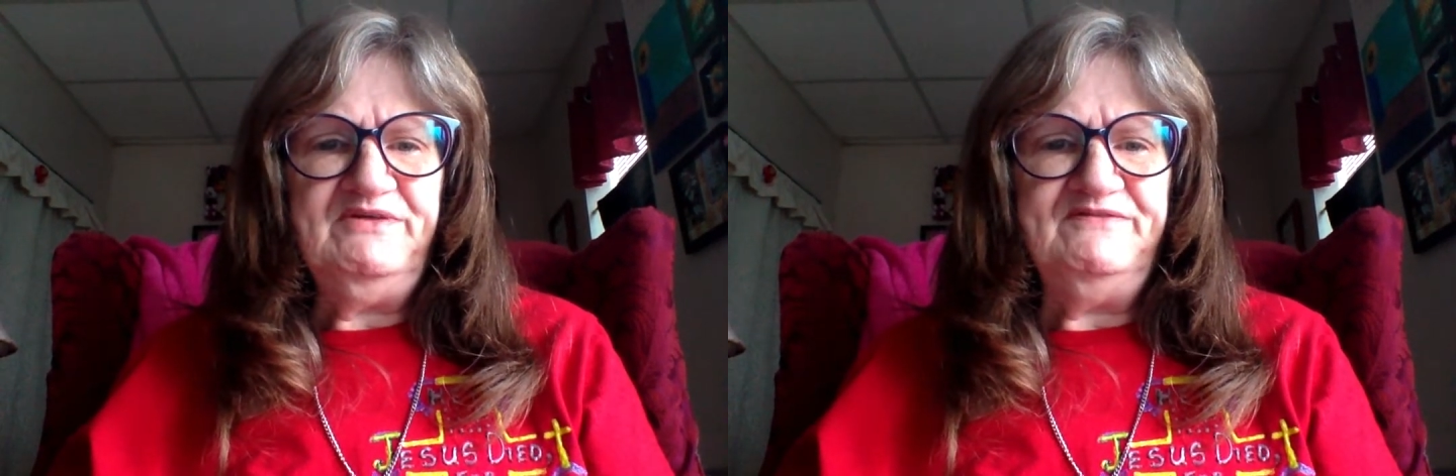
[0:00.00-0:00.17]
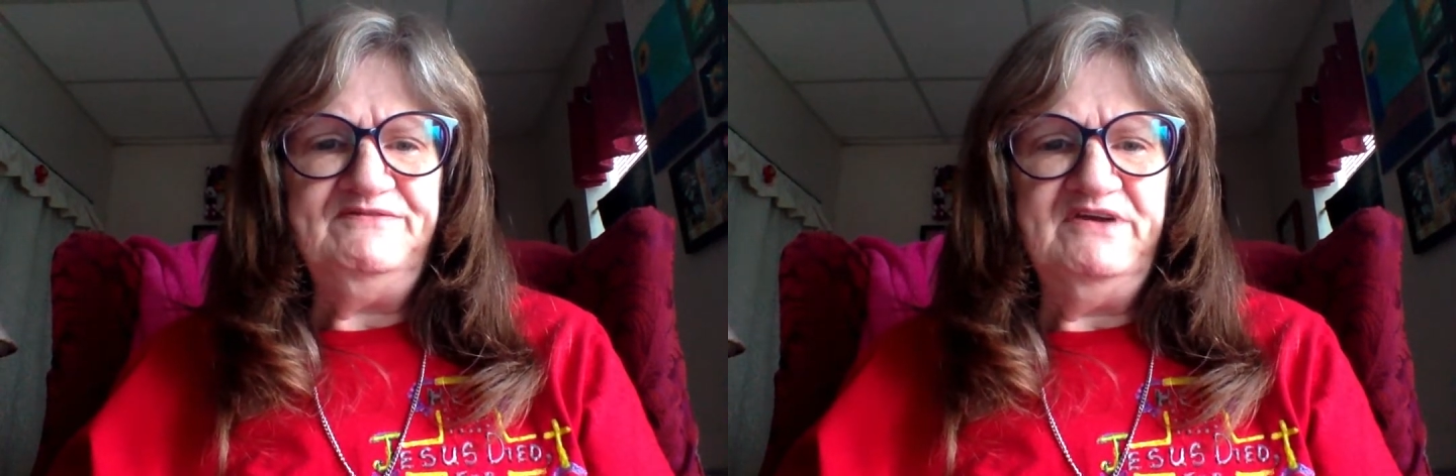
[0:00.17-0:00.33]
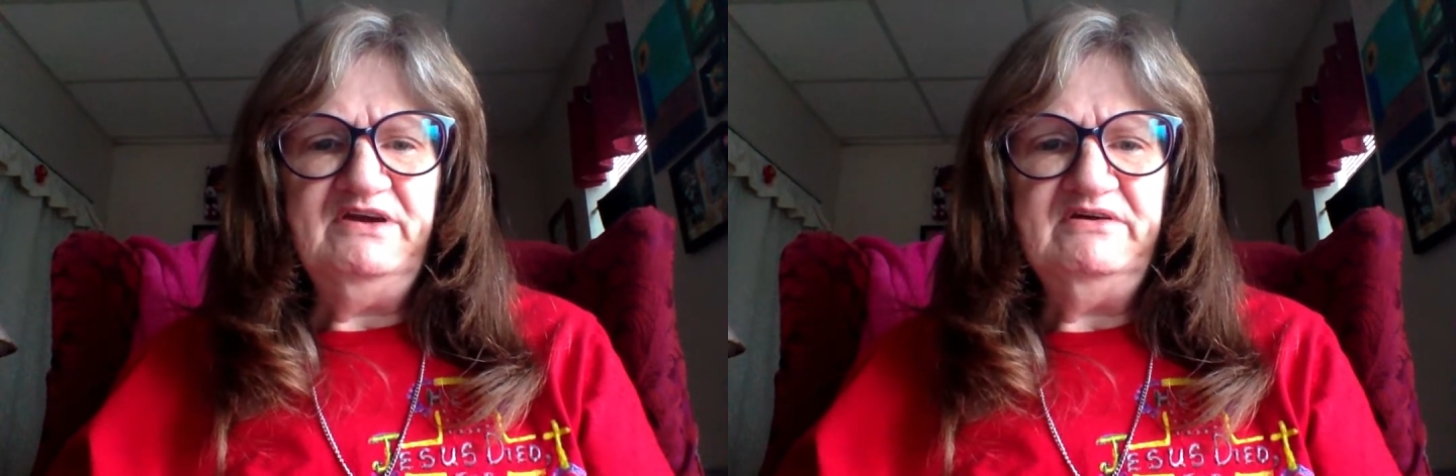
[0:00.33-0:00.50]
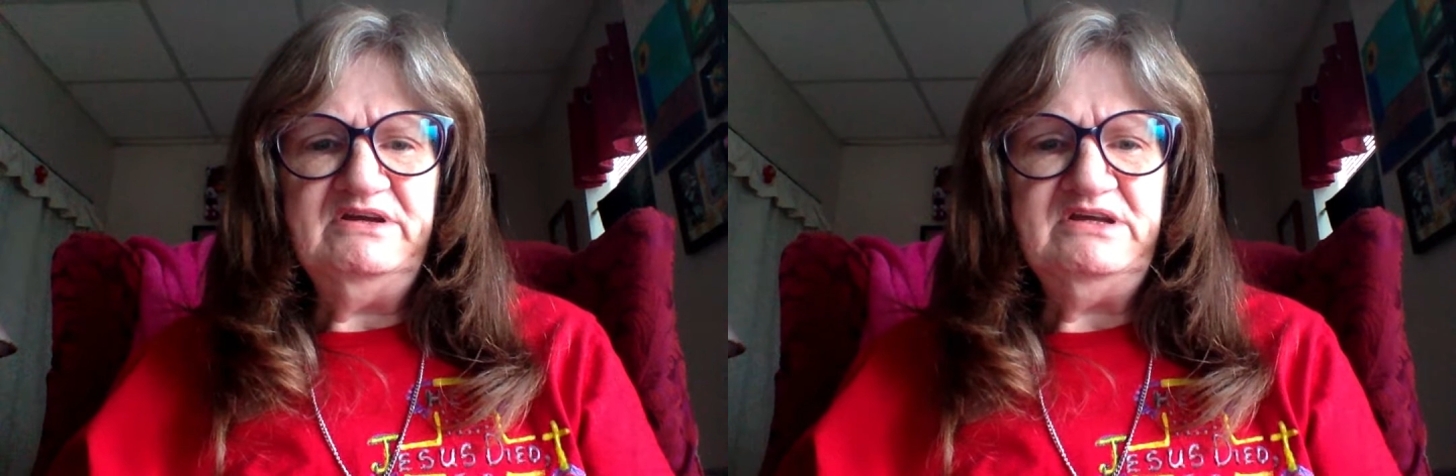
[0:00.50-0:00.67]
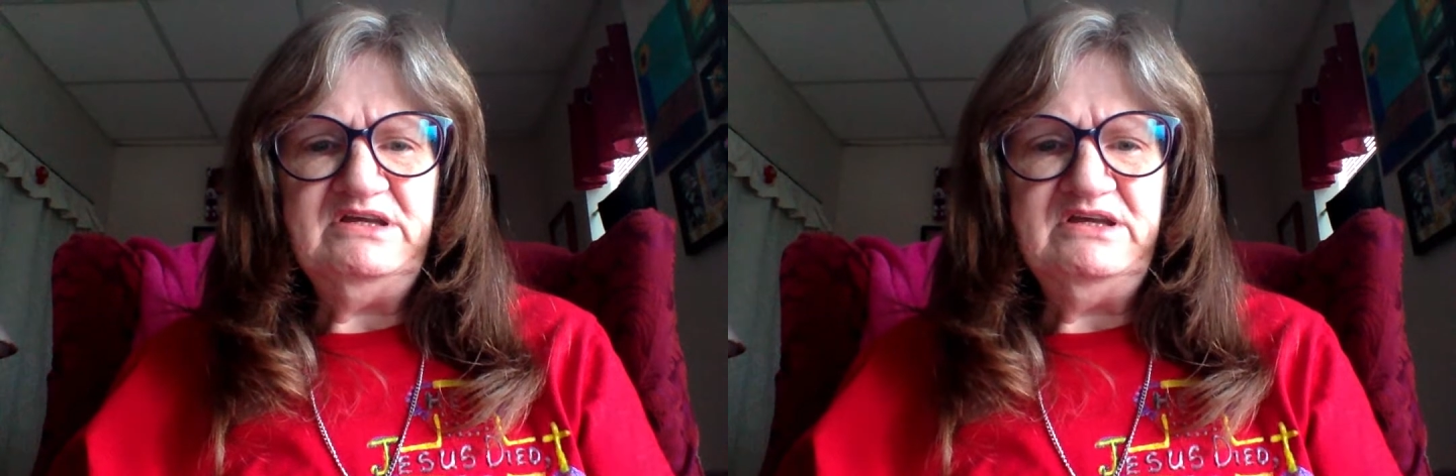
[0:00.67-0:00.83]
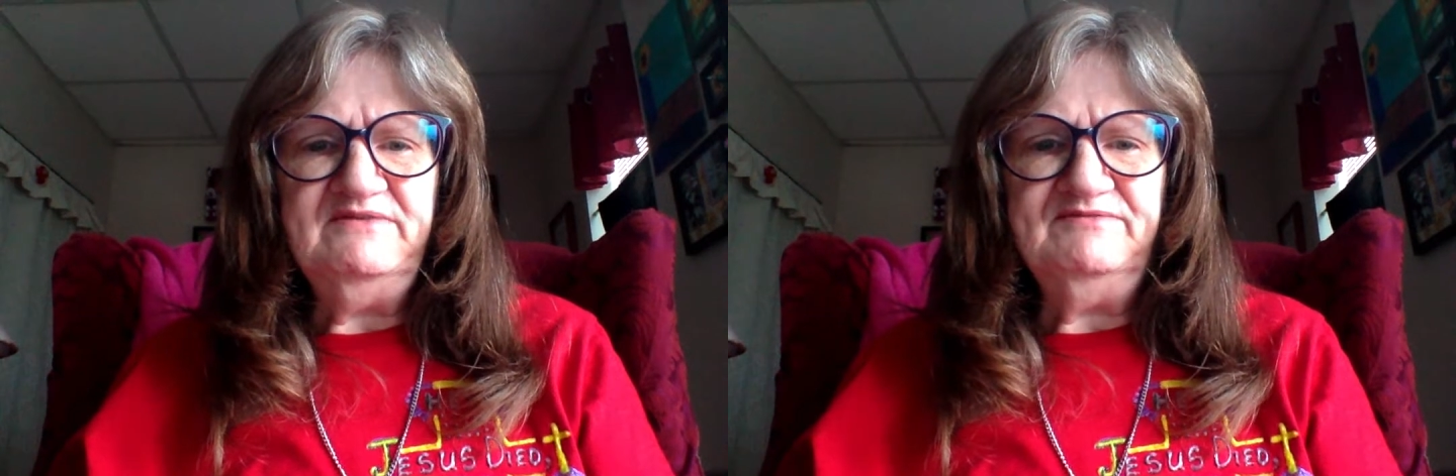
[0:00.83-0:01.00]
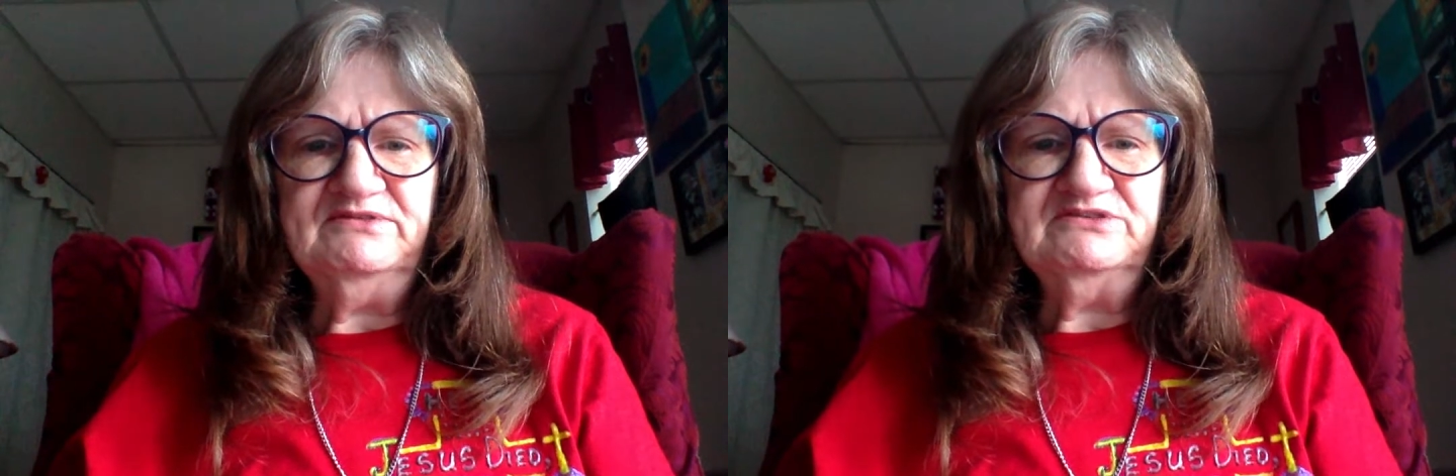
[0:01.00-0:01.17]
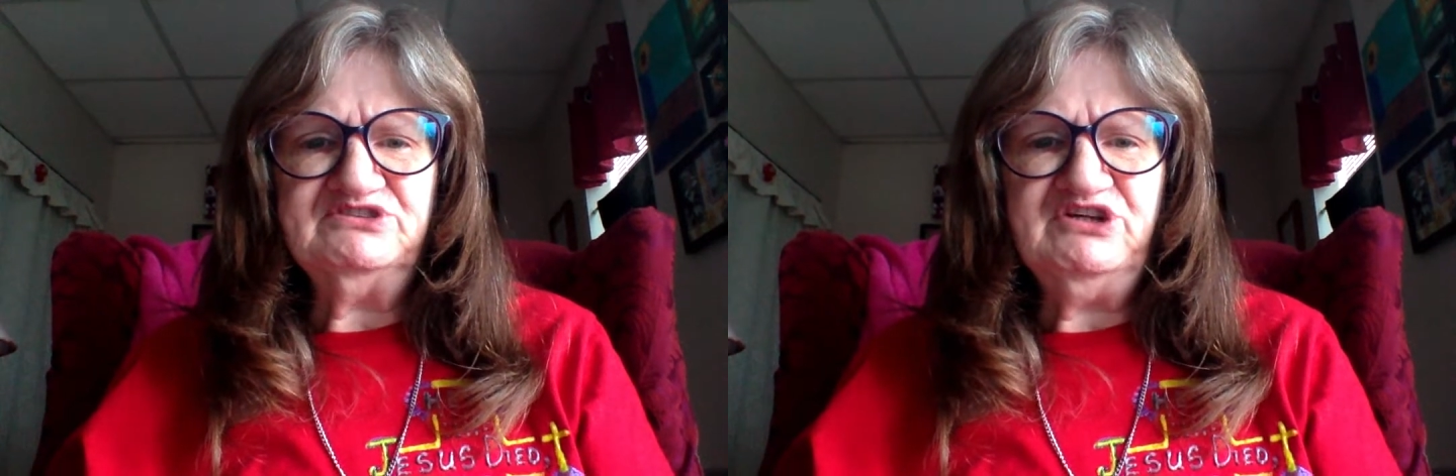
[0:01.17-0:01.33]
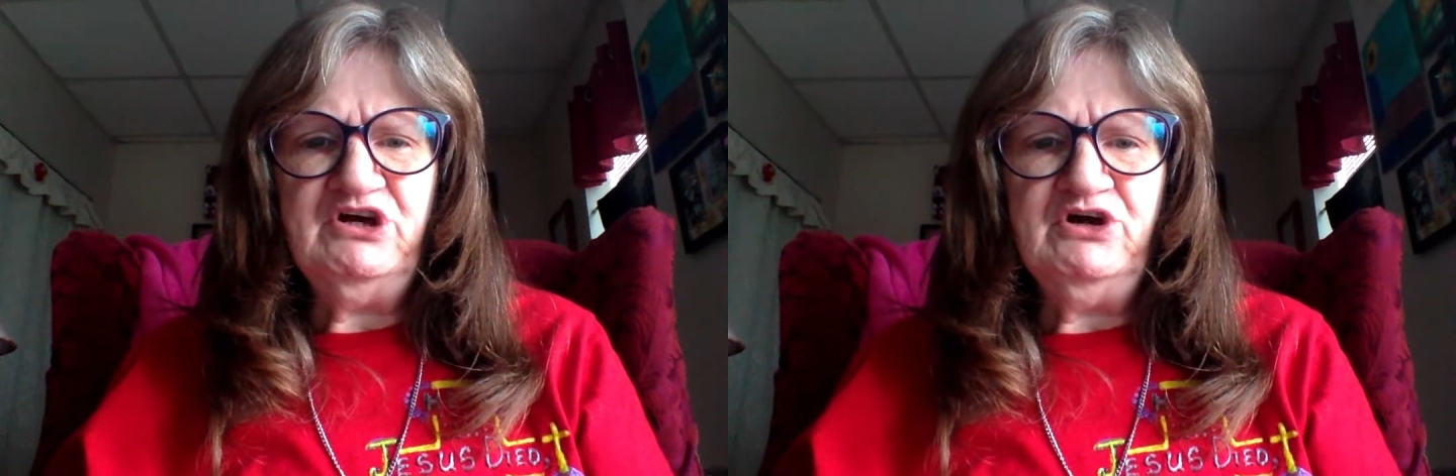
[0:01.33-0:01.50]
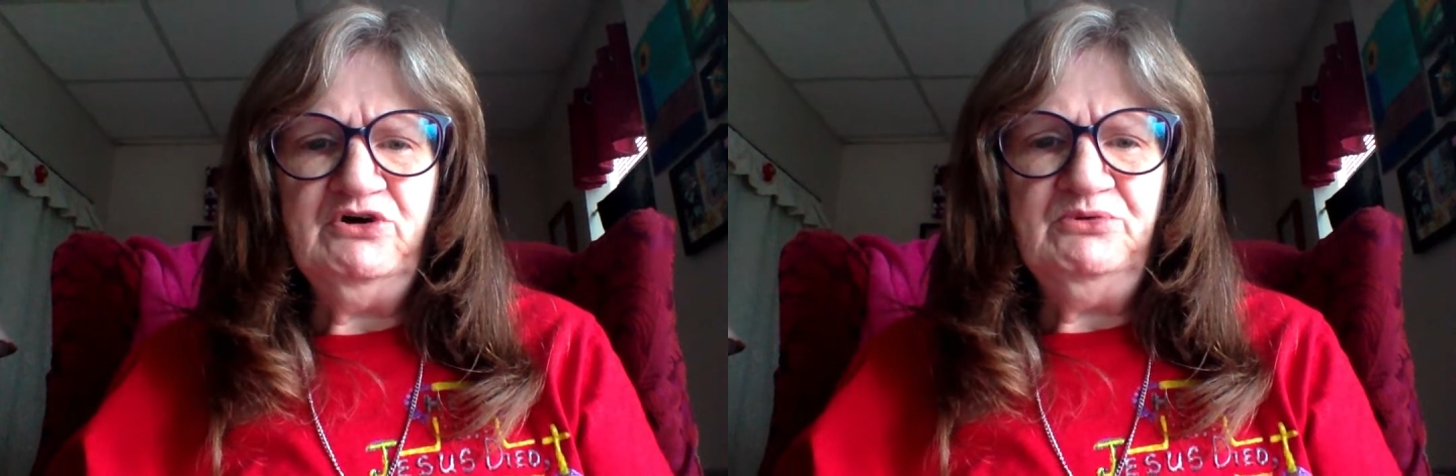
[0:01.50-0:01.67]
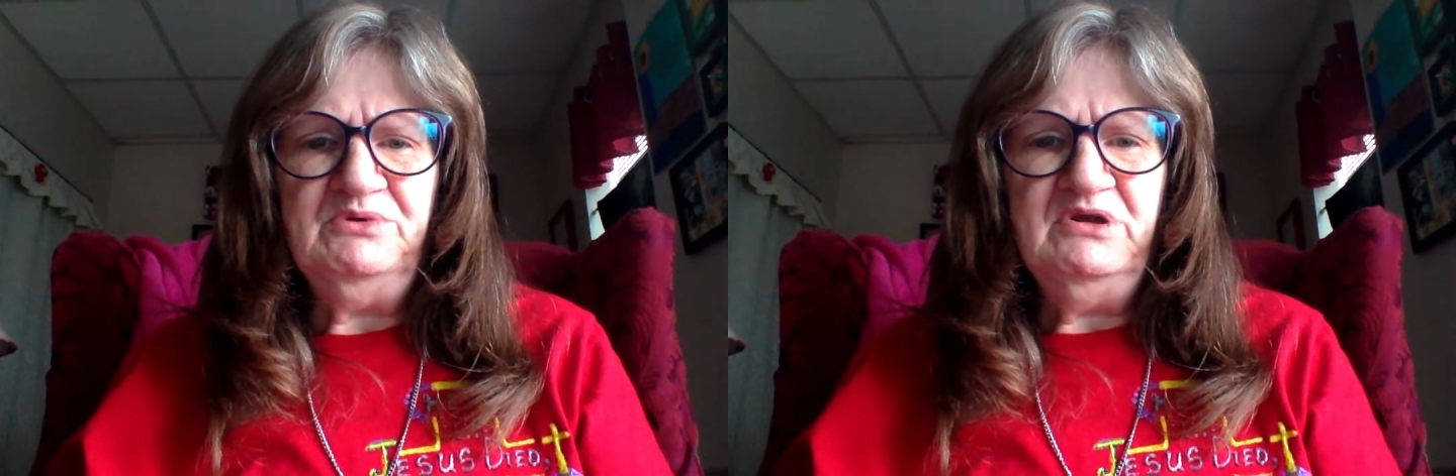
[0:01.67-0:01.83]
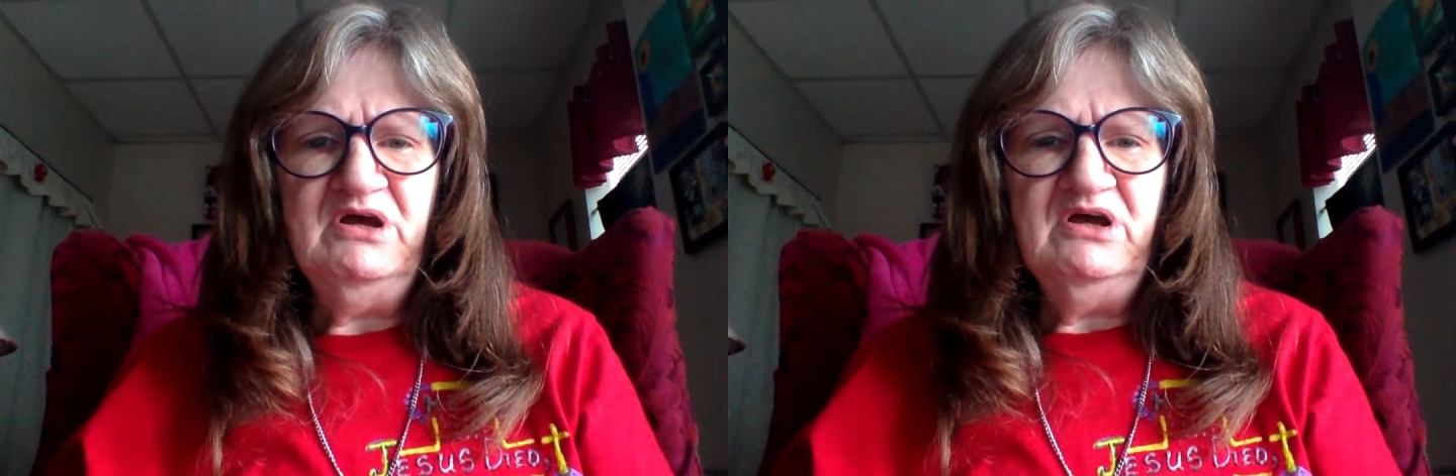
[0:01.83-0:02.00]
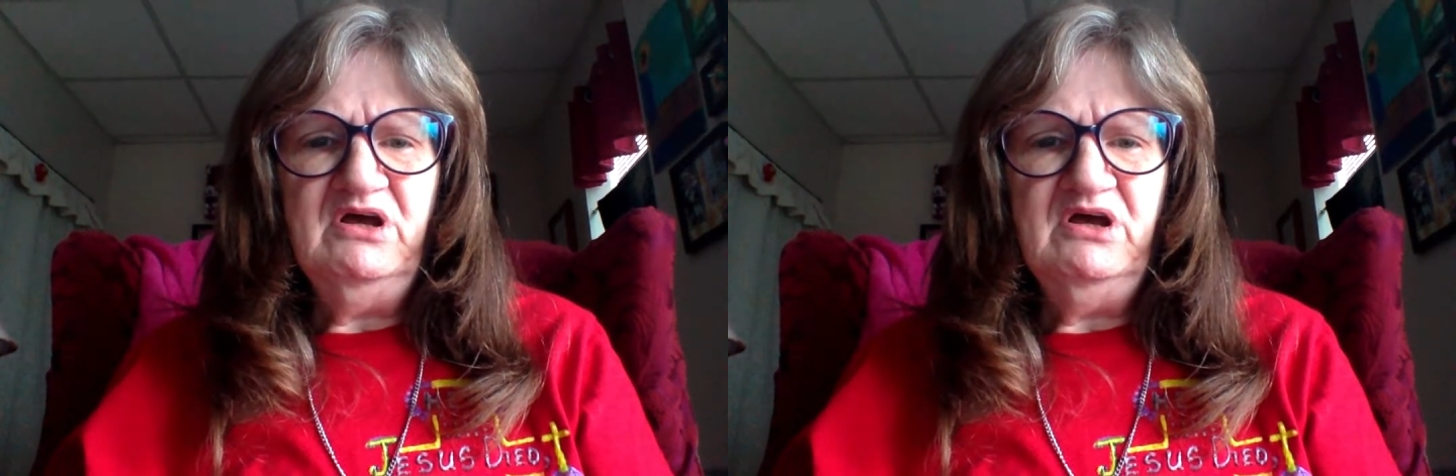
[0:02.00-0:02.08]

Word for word: a very evil tone,